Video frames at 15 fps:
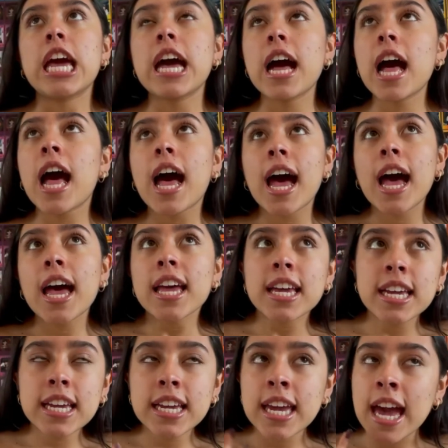
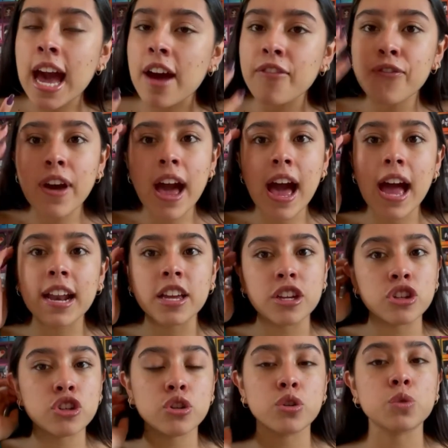I have had
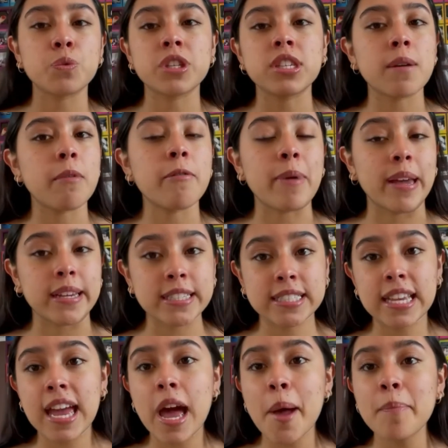issues with some of my
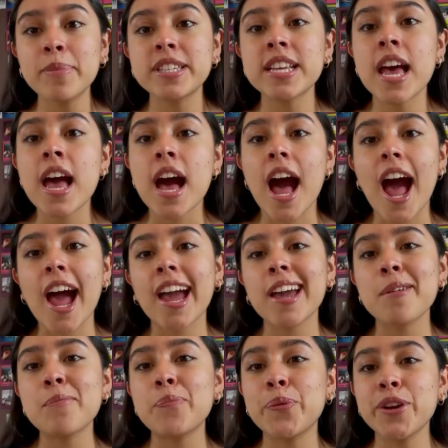exams. I
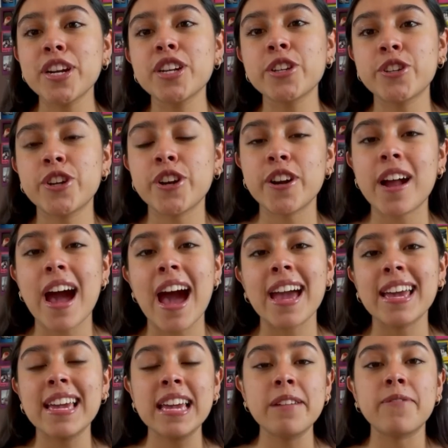am pretty sure
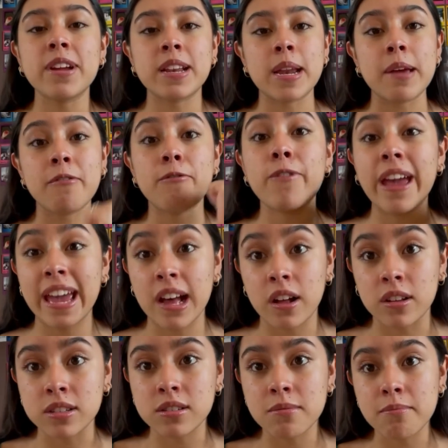I even
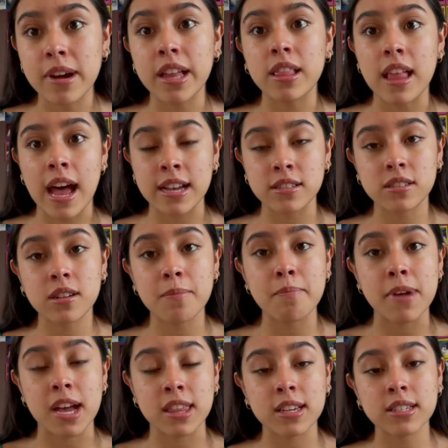failed my last
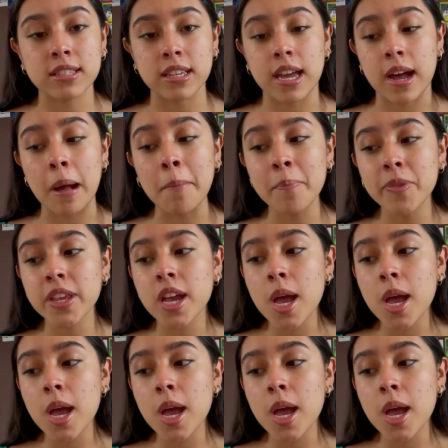math exam.